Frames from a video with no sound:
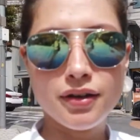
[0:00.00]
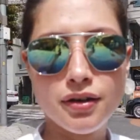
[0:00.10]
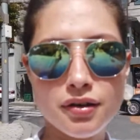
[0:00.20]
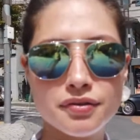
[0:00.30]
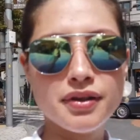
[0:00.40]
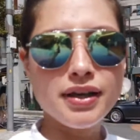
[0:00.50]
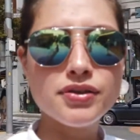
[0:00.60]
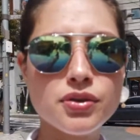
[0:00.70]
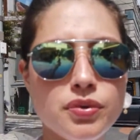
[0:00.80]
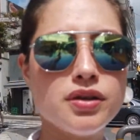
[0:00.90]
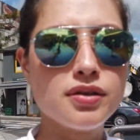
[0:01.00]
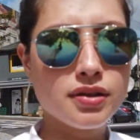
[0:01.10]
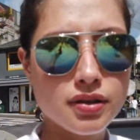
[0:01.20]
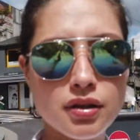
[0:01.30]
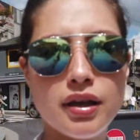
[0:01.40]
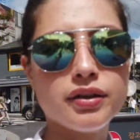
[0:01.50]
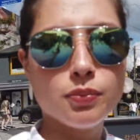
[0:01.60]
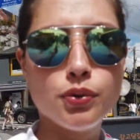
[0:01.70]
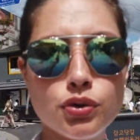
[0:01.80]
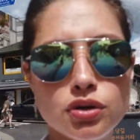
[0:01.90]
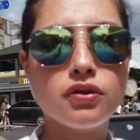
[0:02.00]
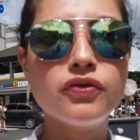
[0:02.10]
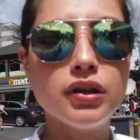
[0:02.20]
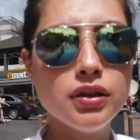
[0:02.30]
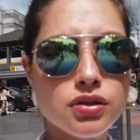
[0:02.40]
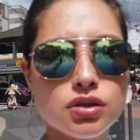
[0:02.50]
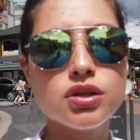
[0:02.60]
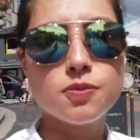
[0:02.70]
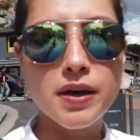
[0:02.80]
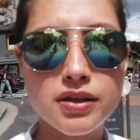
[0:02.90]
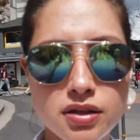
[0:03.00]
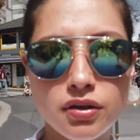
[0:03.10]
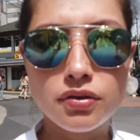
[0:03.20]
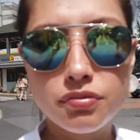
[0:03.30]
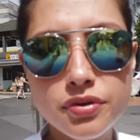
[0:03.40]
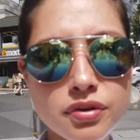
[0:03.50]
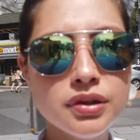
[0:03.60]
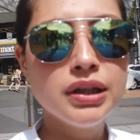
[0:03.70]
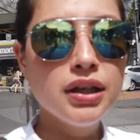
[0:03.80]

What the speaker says: Alright, so we are still at the BUKCHON village, just passing through.